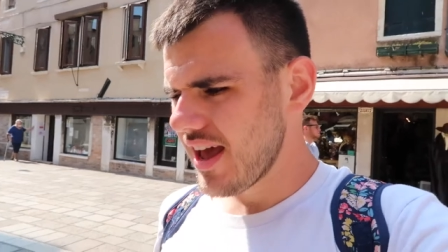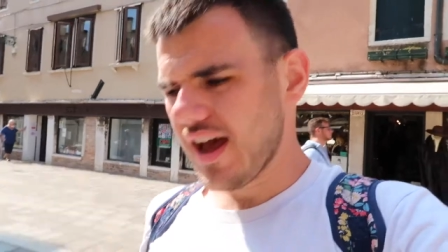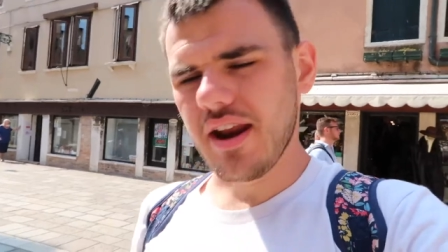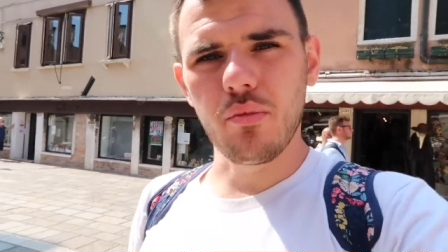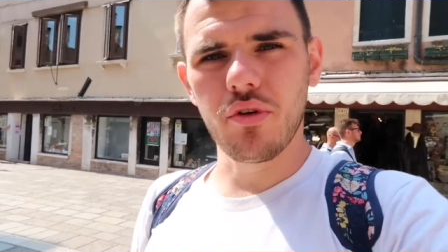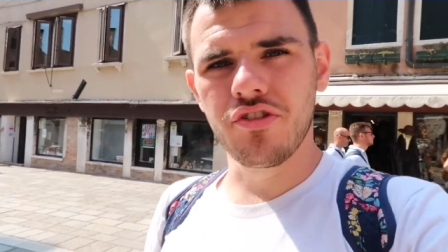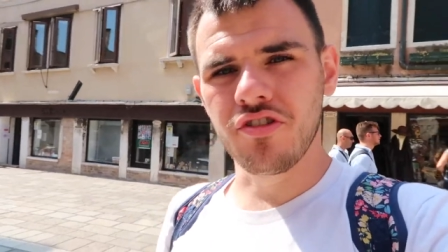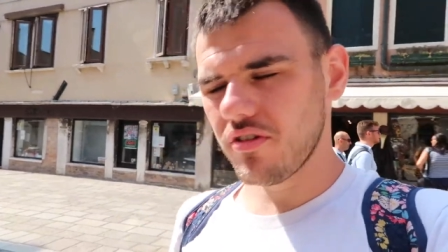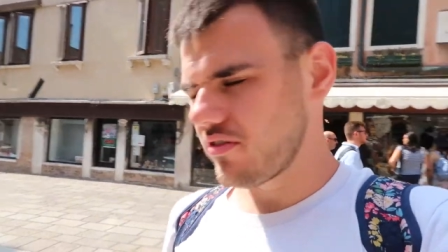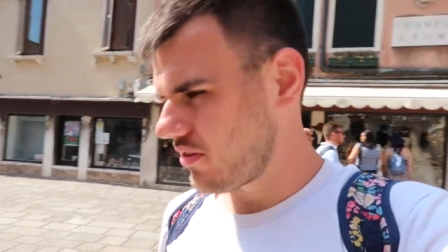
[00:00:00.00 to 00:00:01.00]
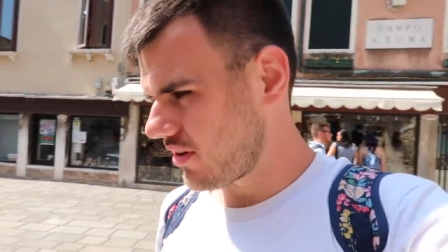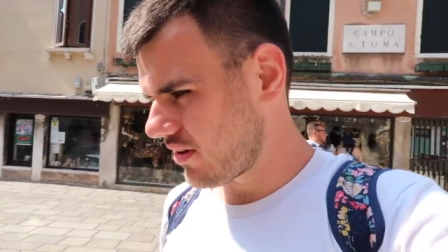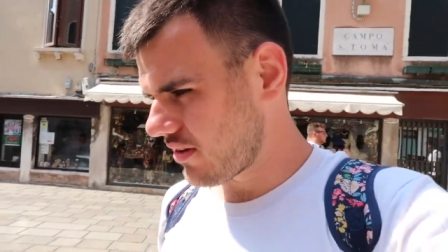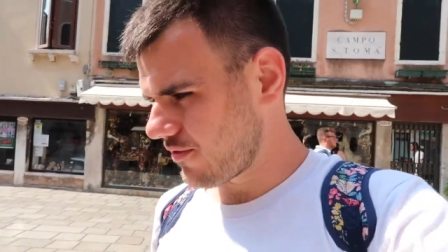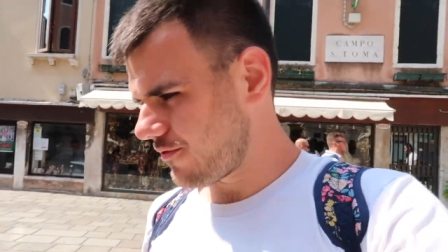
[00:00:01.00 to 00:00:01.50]
and it was
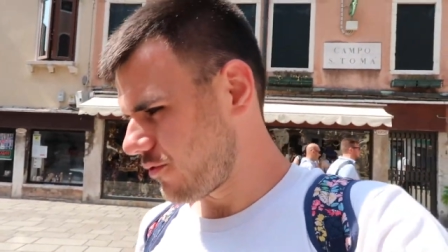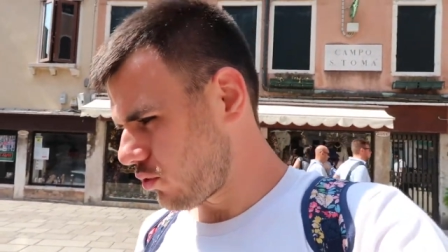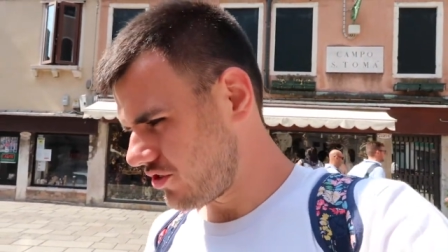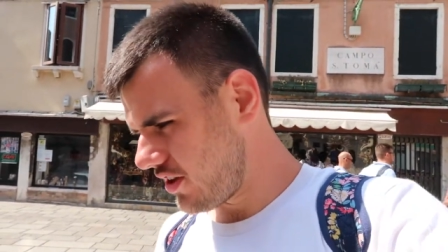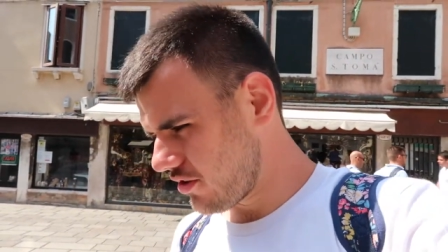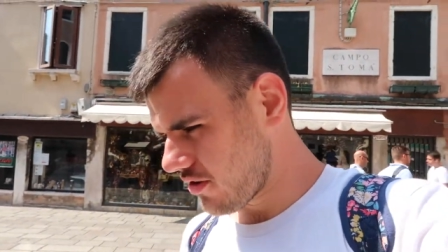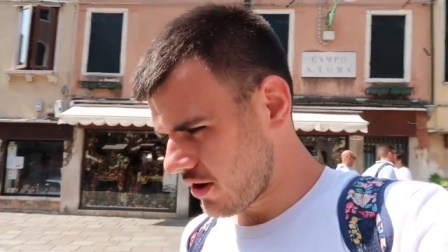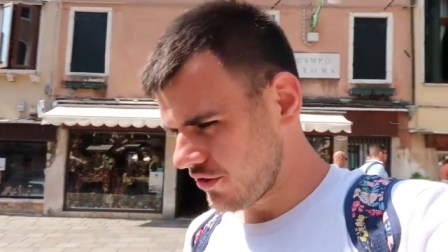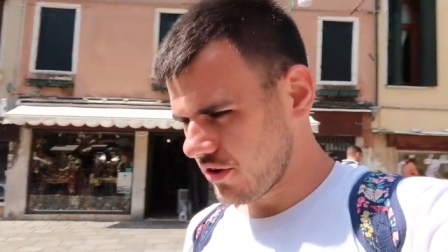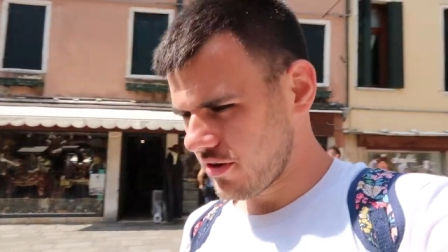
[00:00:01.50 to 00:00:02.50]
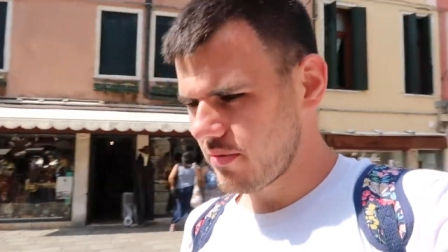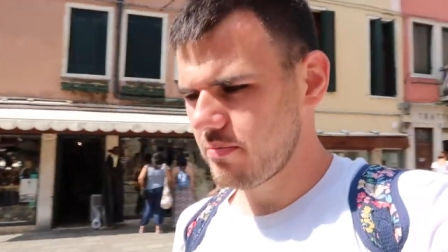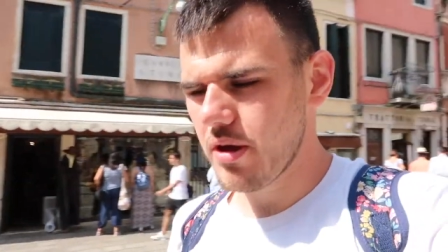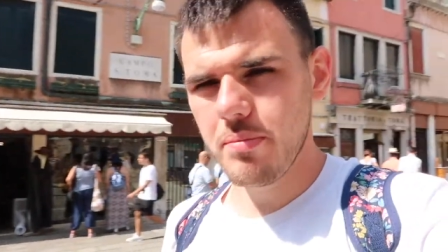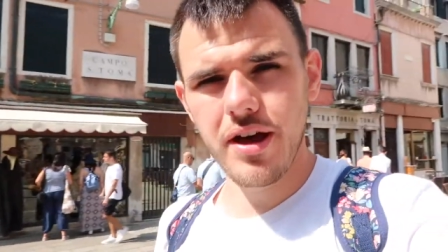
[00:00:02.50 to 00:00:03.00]
40
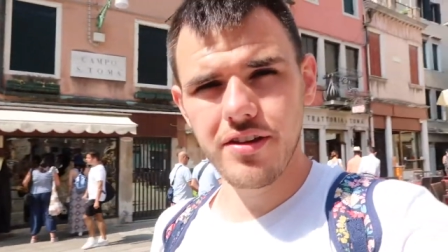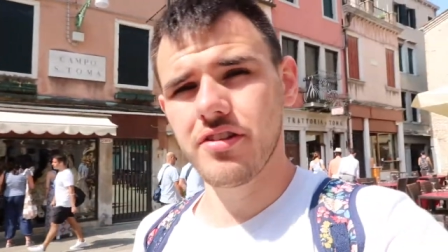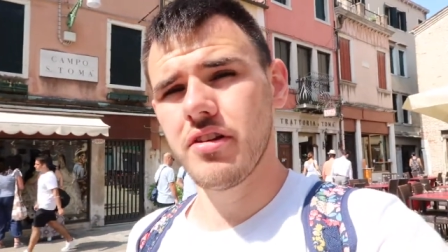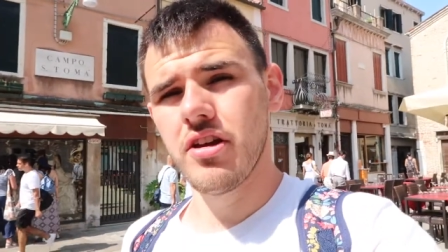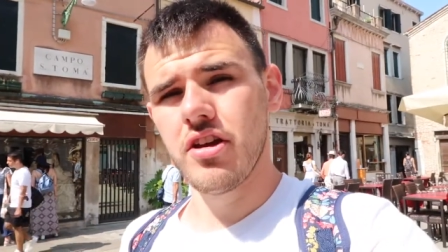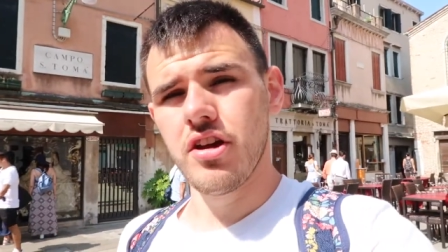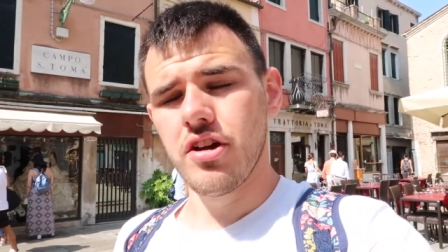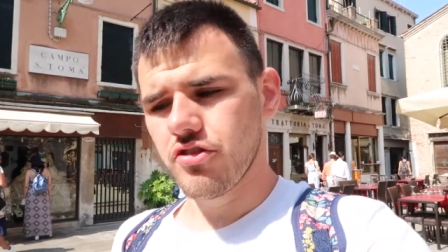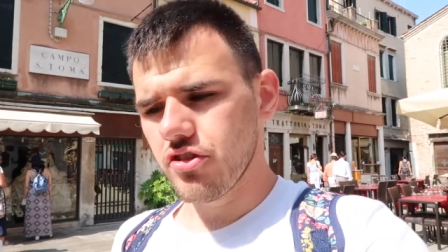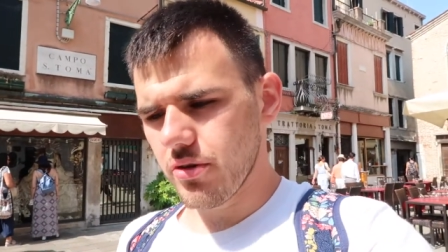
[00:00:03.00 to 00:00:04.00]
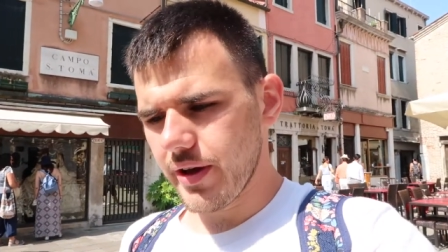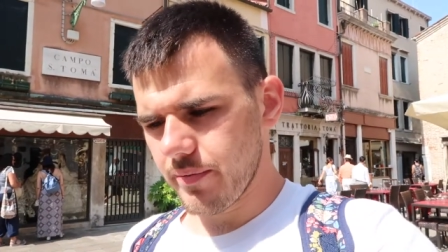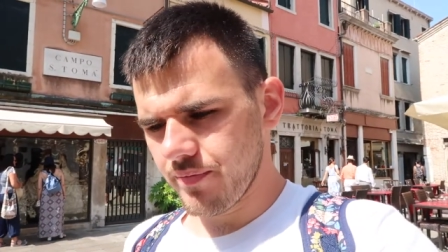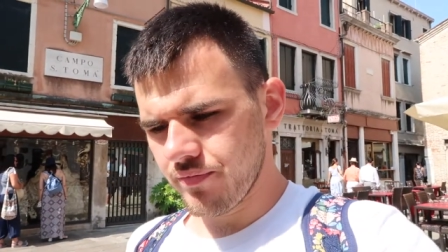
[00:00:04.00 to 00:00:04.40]
euros per person to do it.